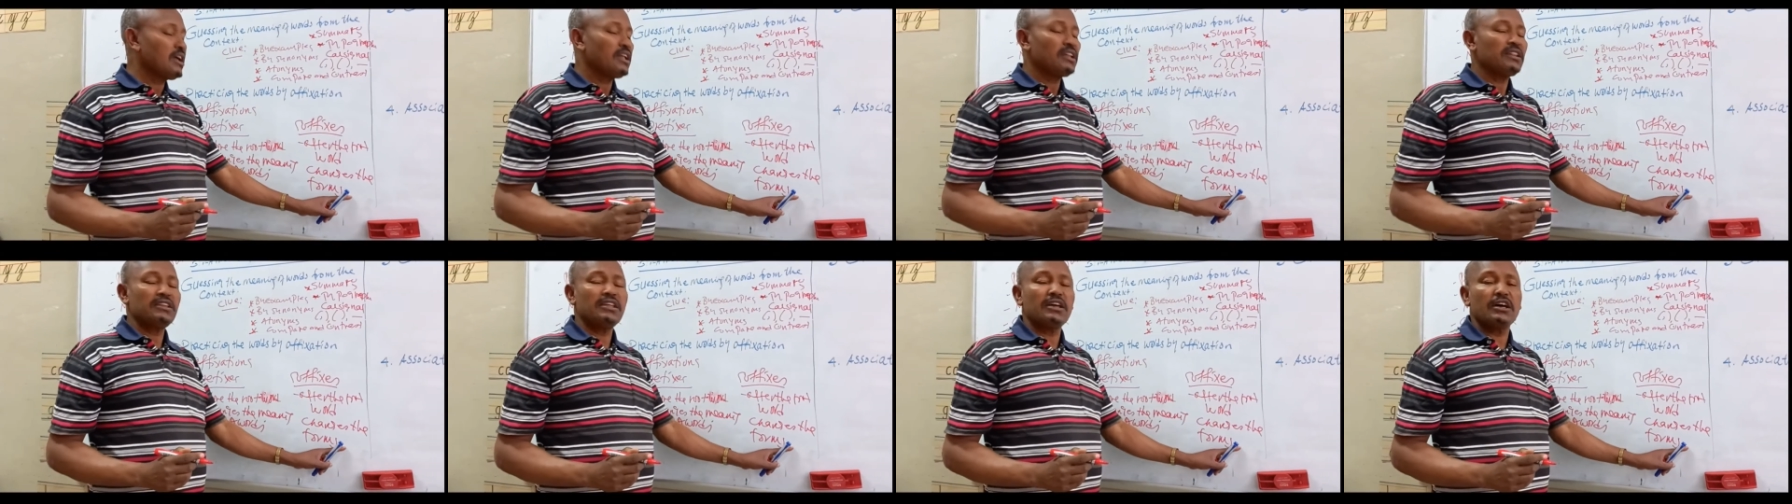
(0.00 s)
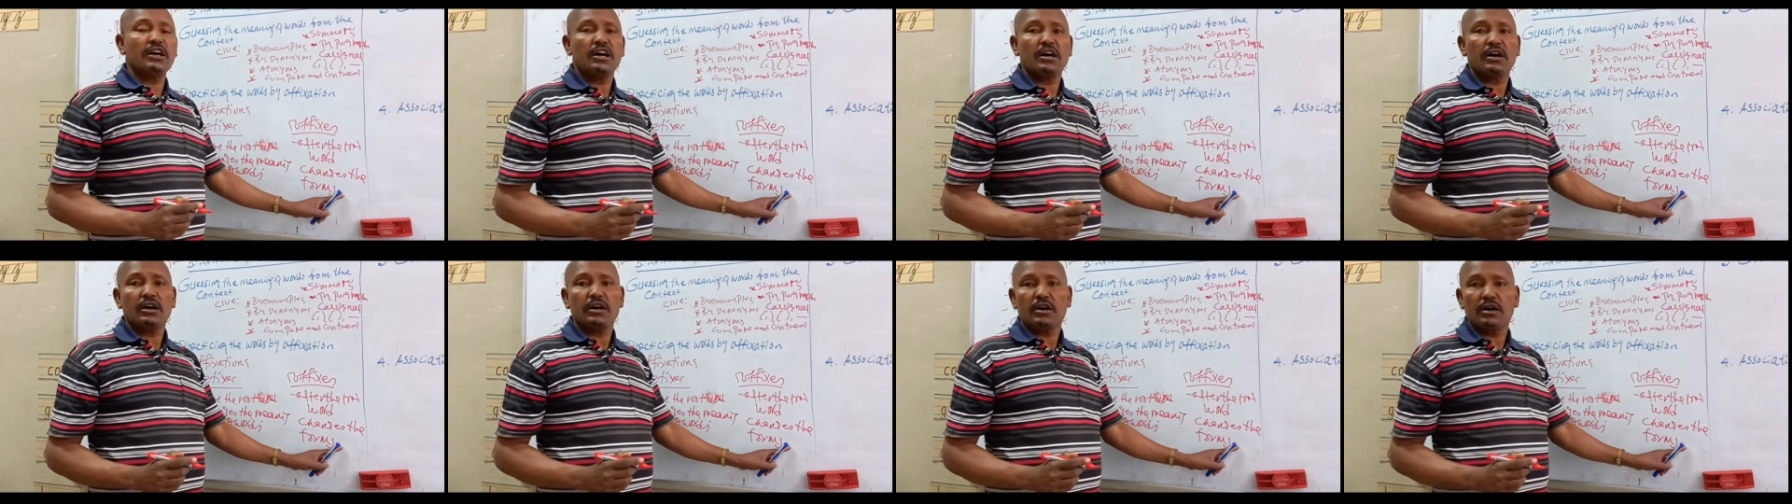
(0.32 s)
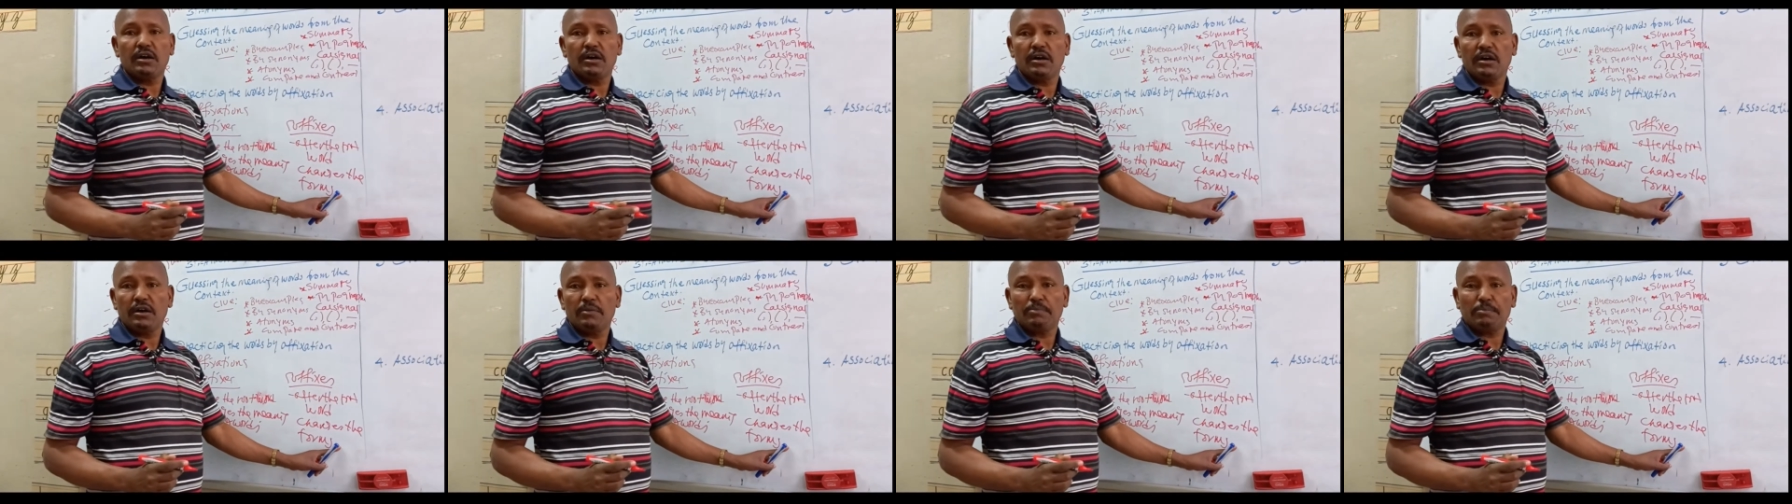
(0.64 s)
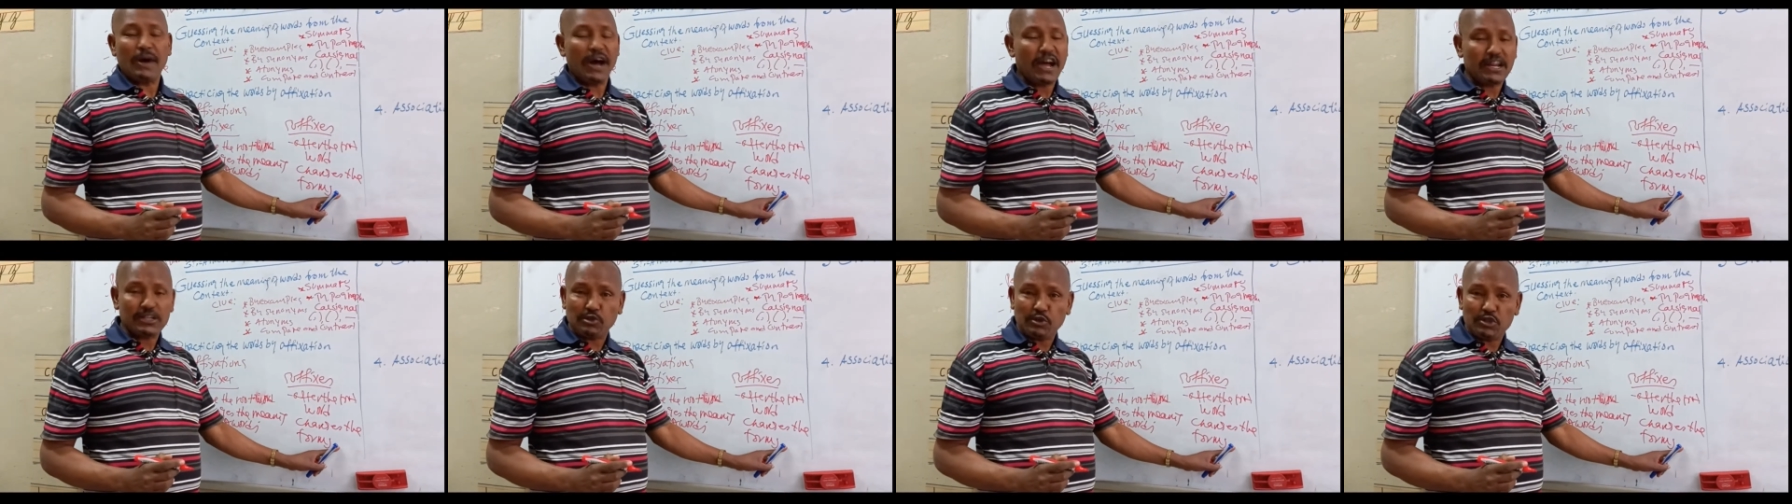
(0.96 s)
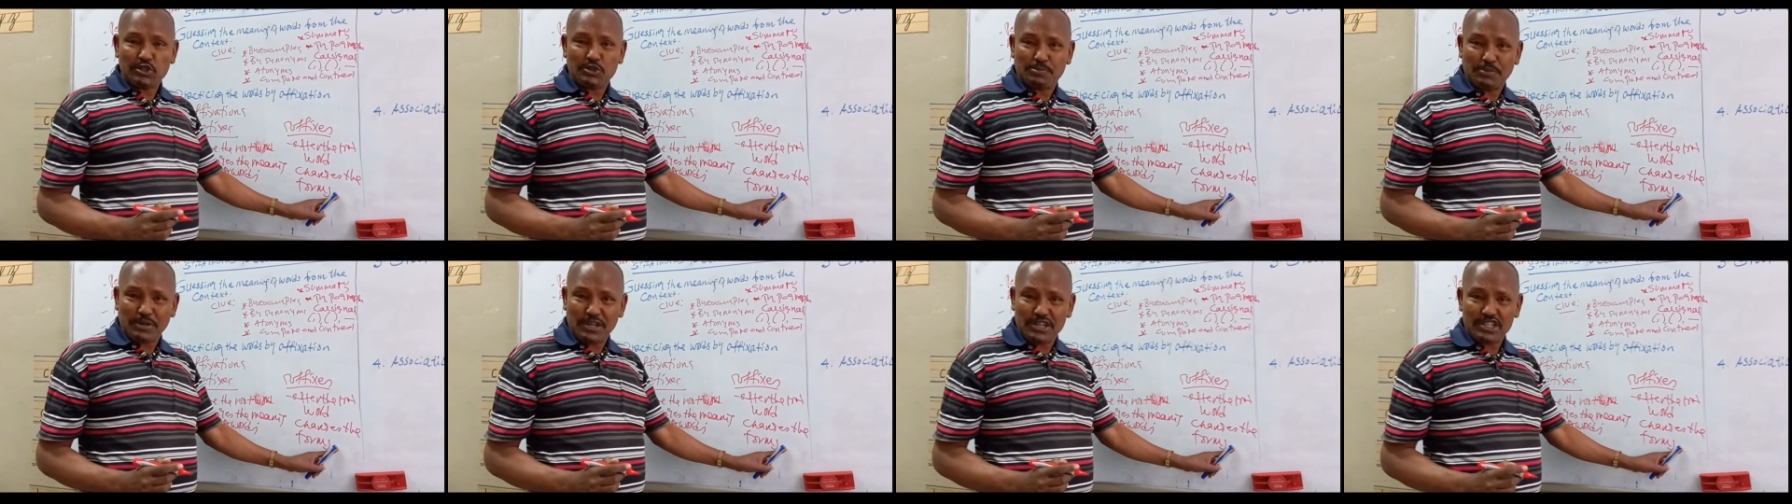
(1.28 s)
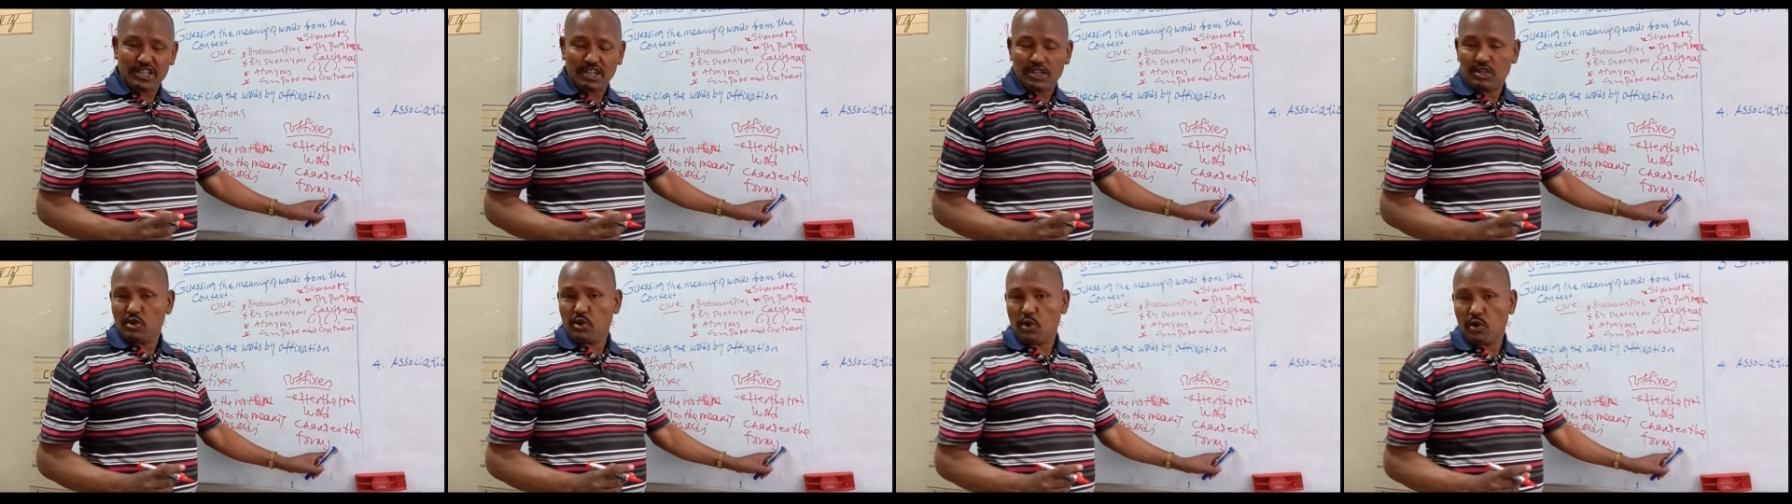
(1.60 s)
the part of
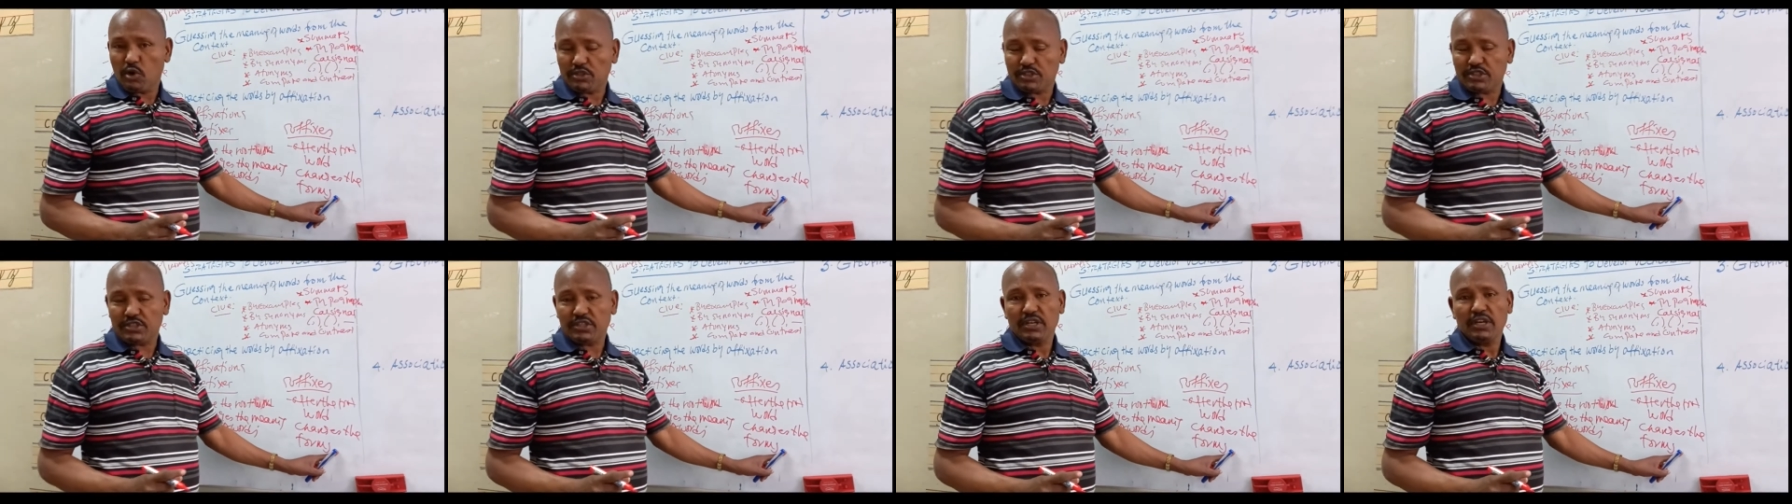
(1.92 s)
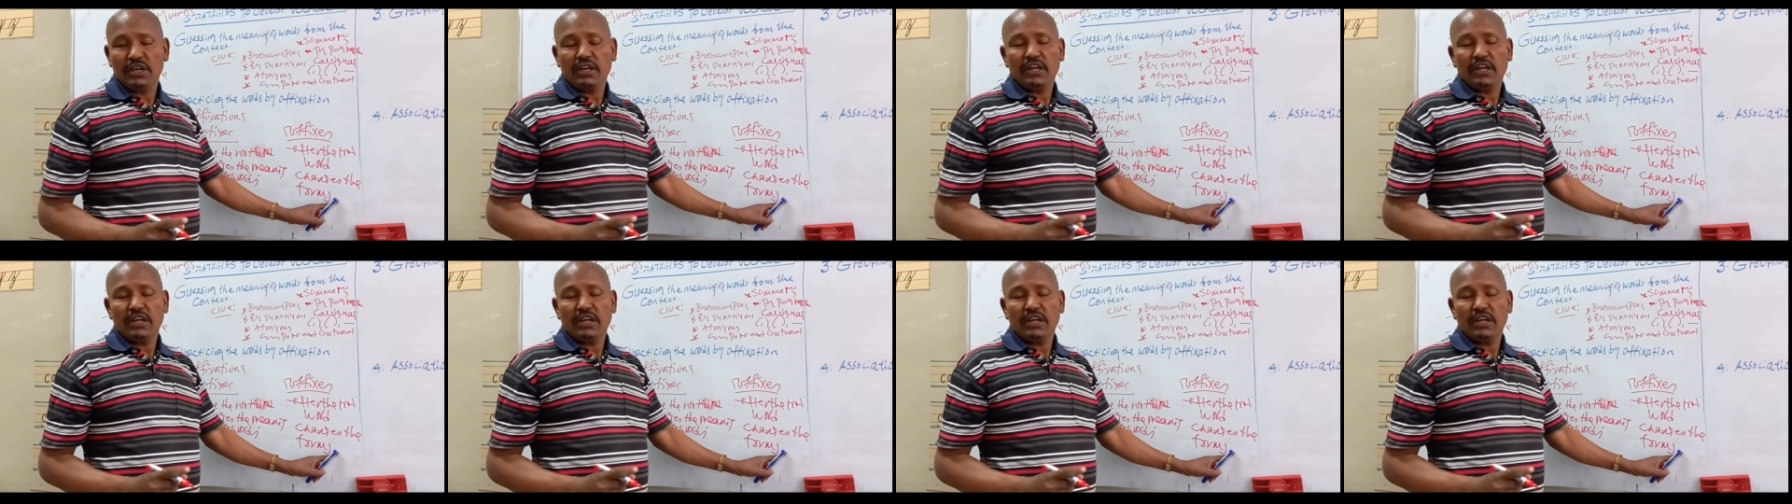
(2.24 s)
speech, not